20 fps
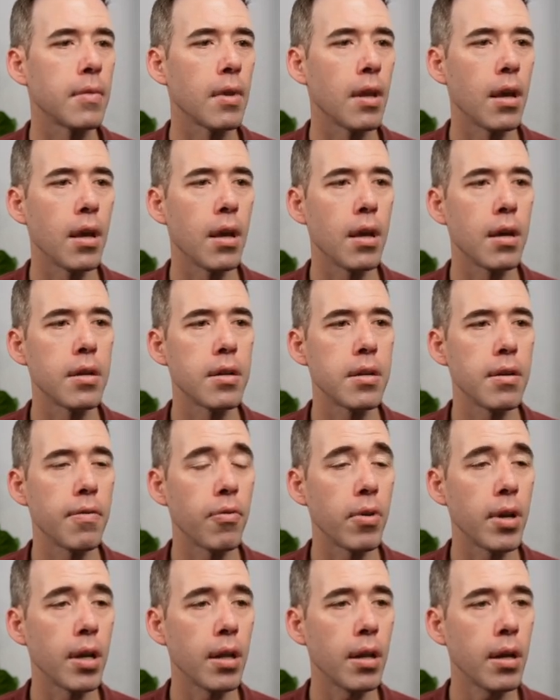And if
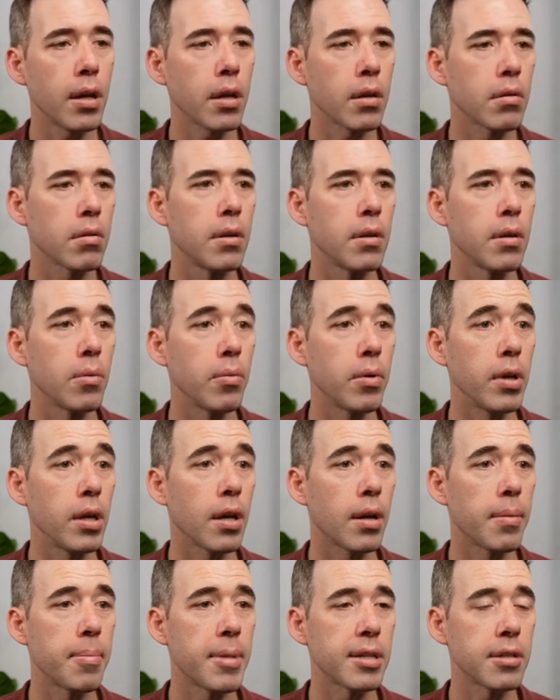we click, we
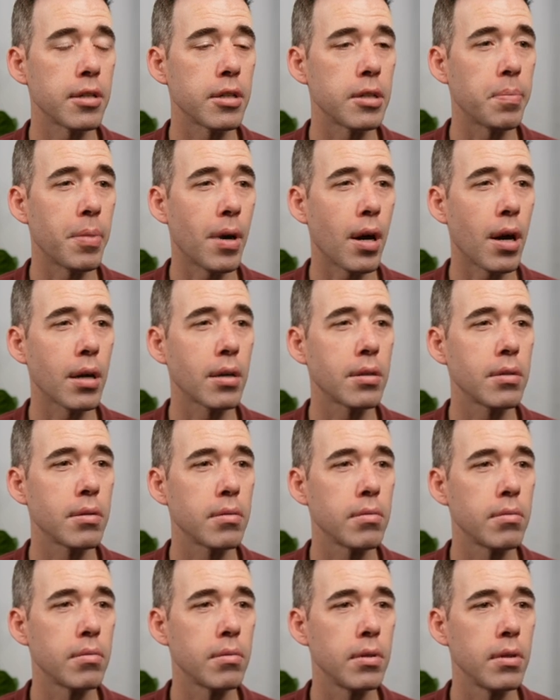get a message box.
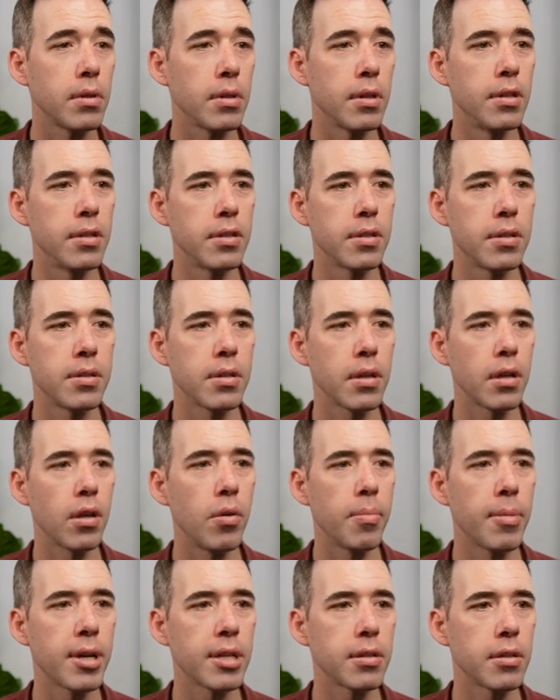This is a
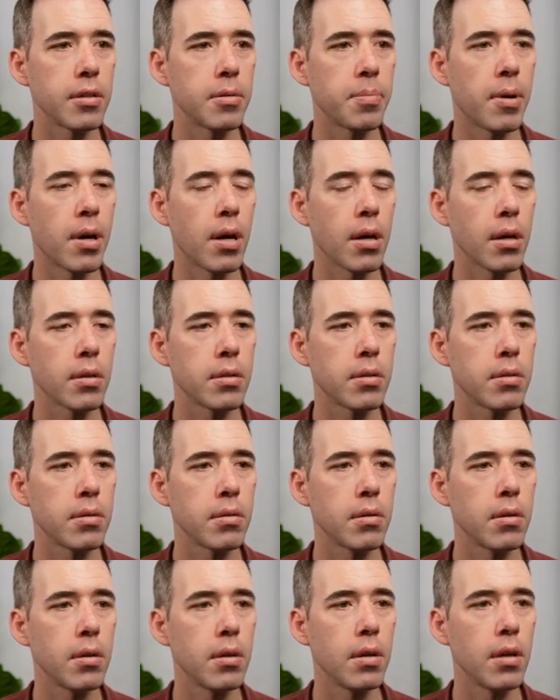QMessageBox
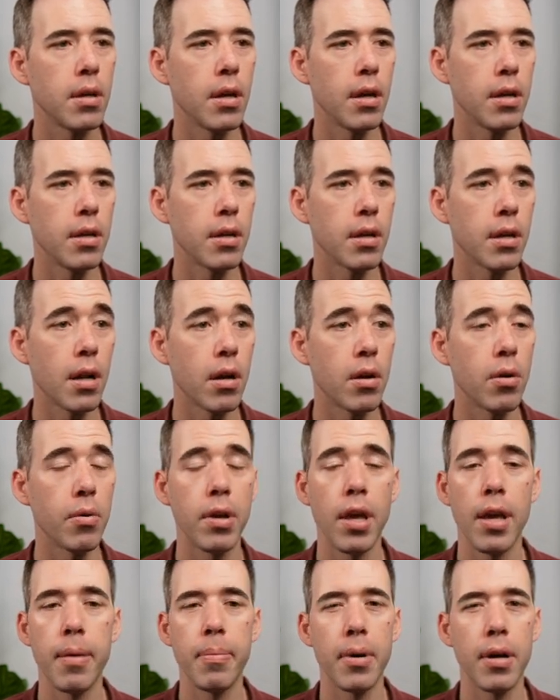and an
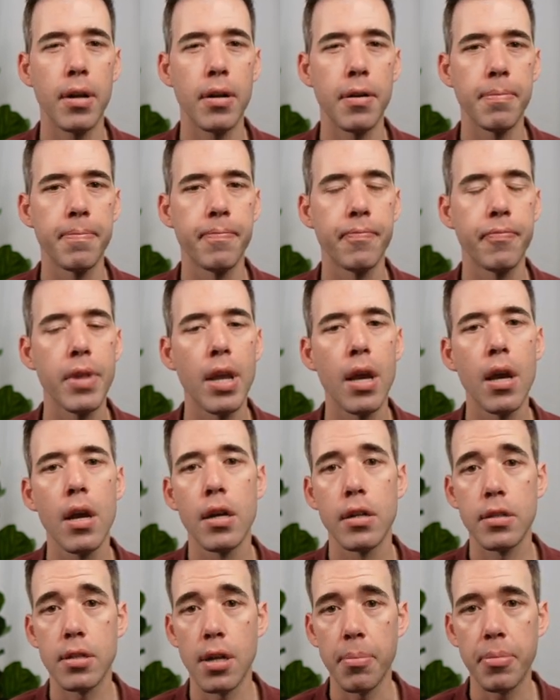OK button.
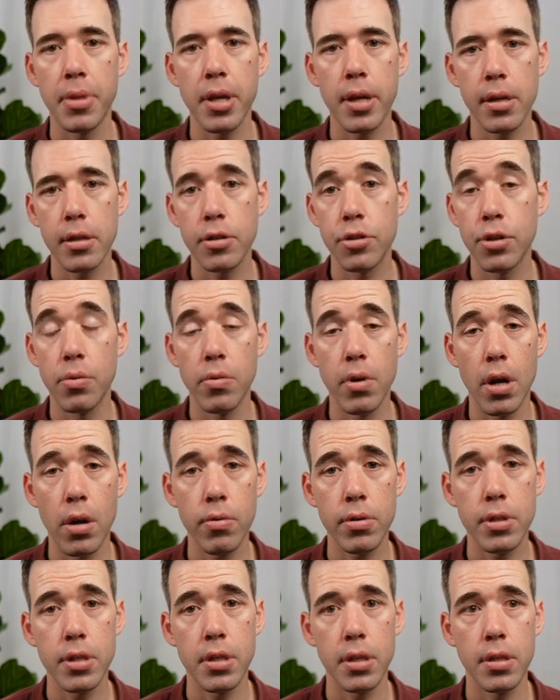Something to
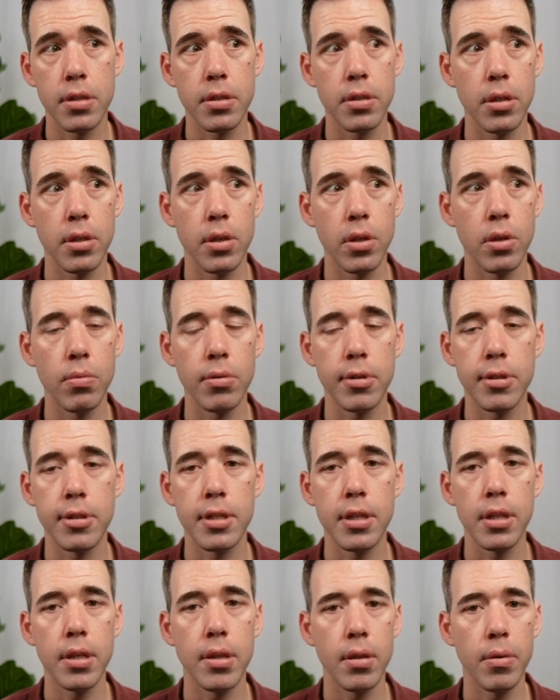note is that you will
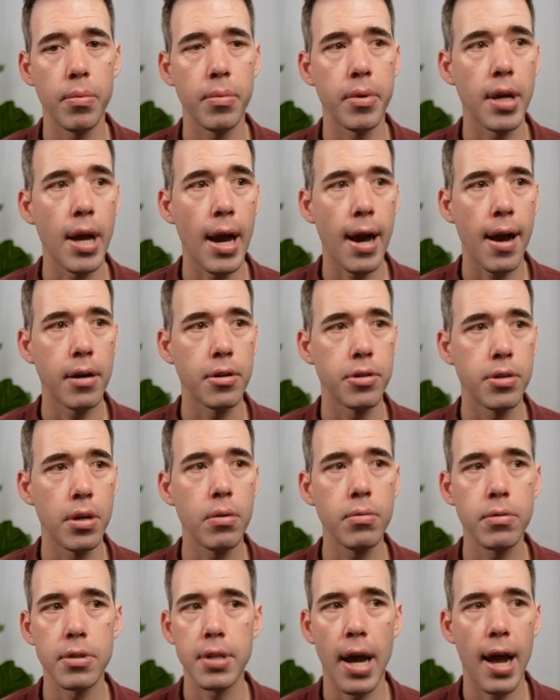see that we
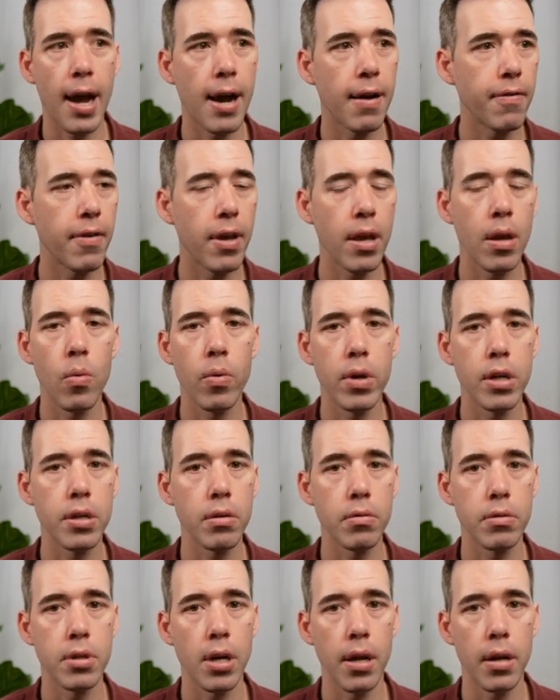don't have a
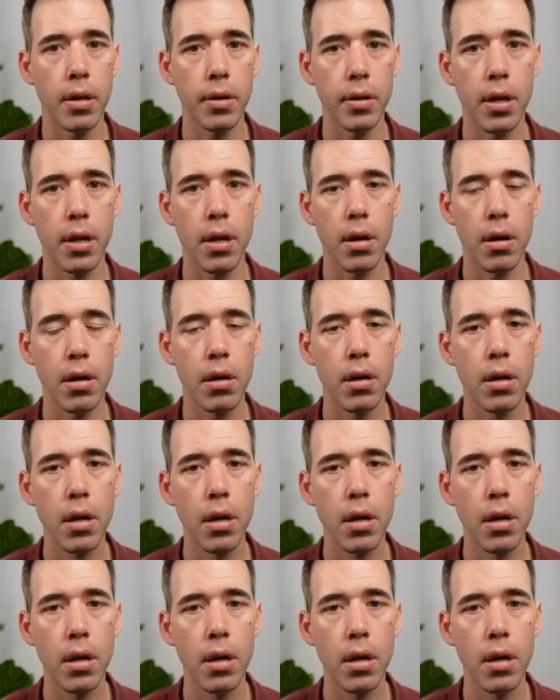window title here.